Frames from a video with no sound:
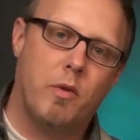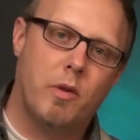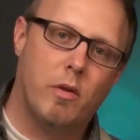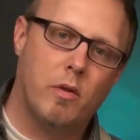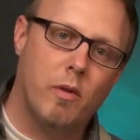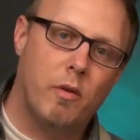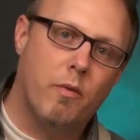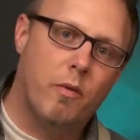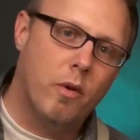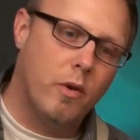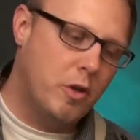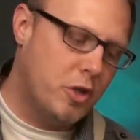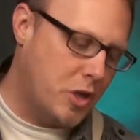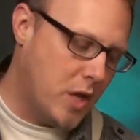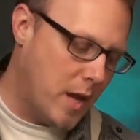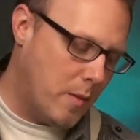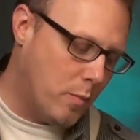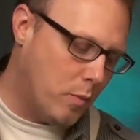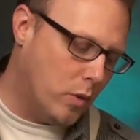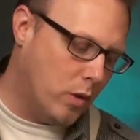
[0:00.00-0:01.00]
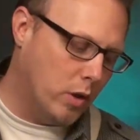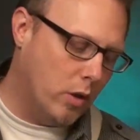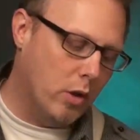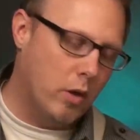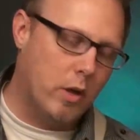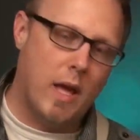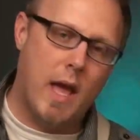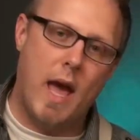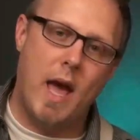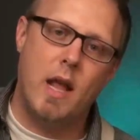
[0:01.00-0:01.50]
So the first shape we'll
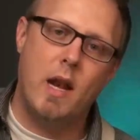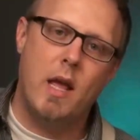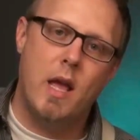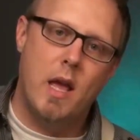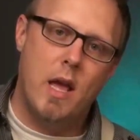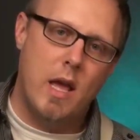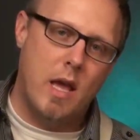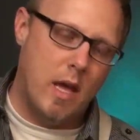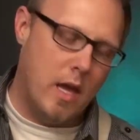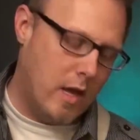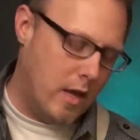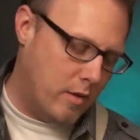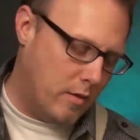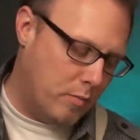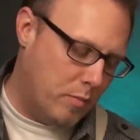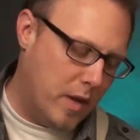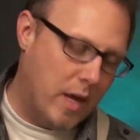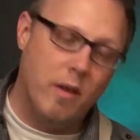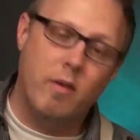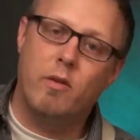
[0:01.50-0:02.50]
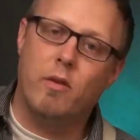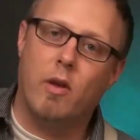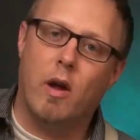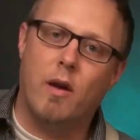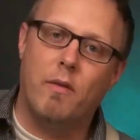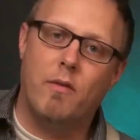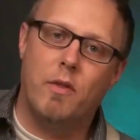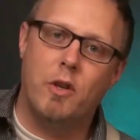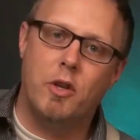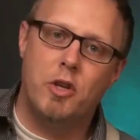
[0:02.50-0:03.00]
look at is based
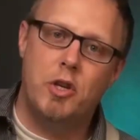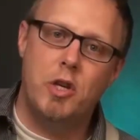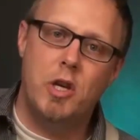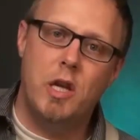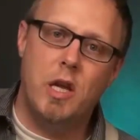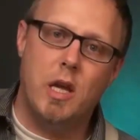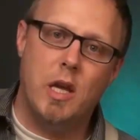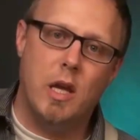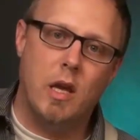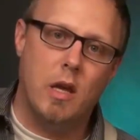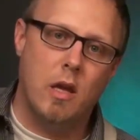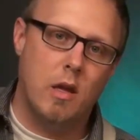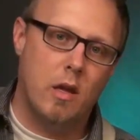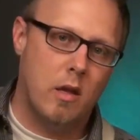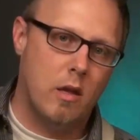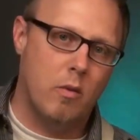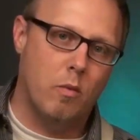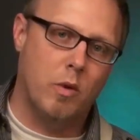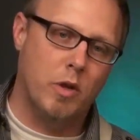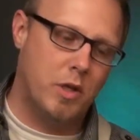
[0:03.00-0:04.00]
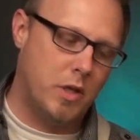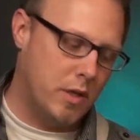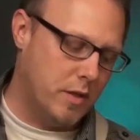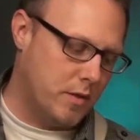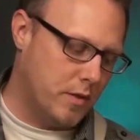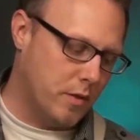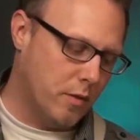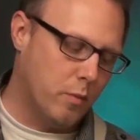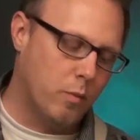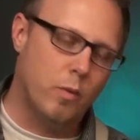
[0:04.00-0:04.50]
off the G, which
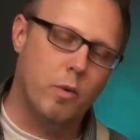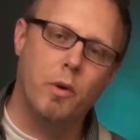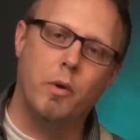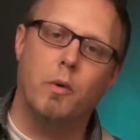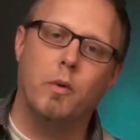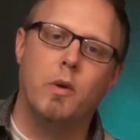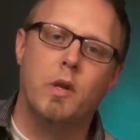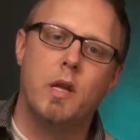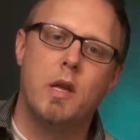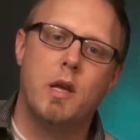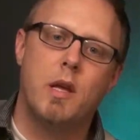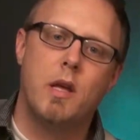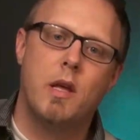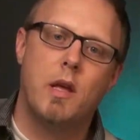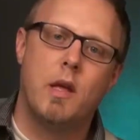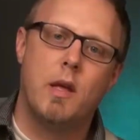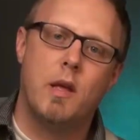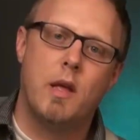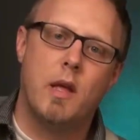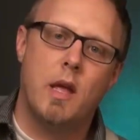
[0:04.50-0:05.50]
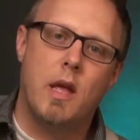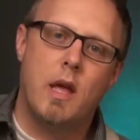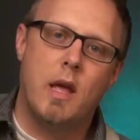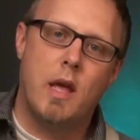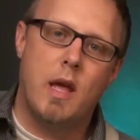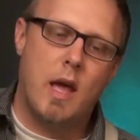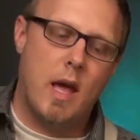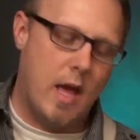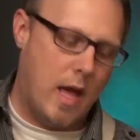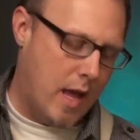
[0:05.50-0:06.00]
is the root.
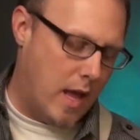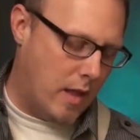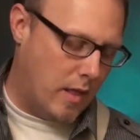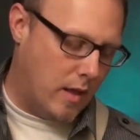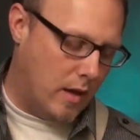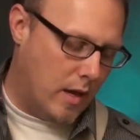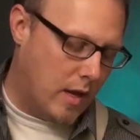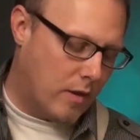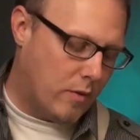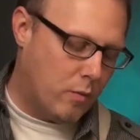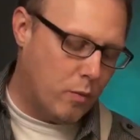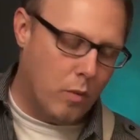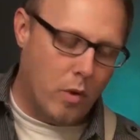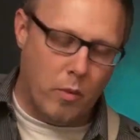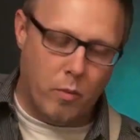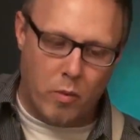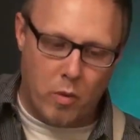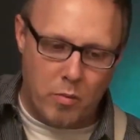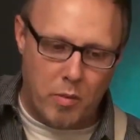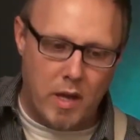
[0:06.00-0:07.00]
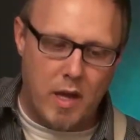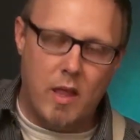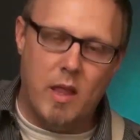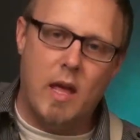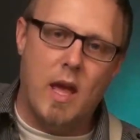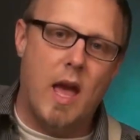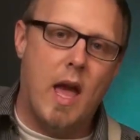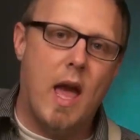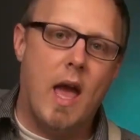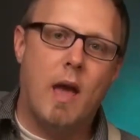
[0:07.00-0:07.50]
And the next one will be
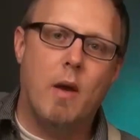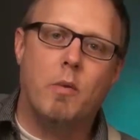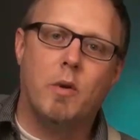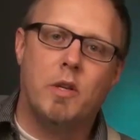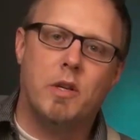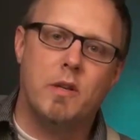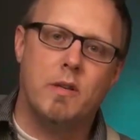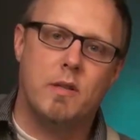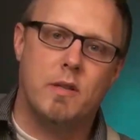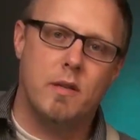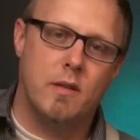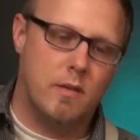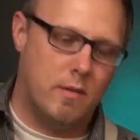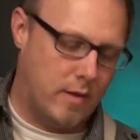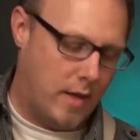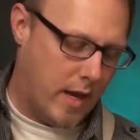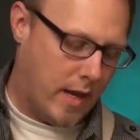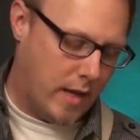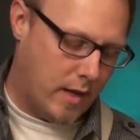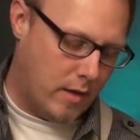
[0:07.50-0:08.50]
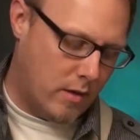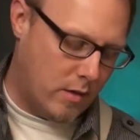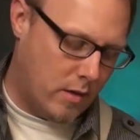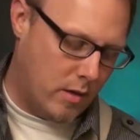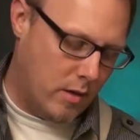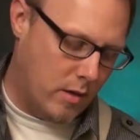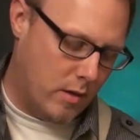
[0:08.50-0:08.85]
the A, which is the second,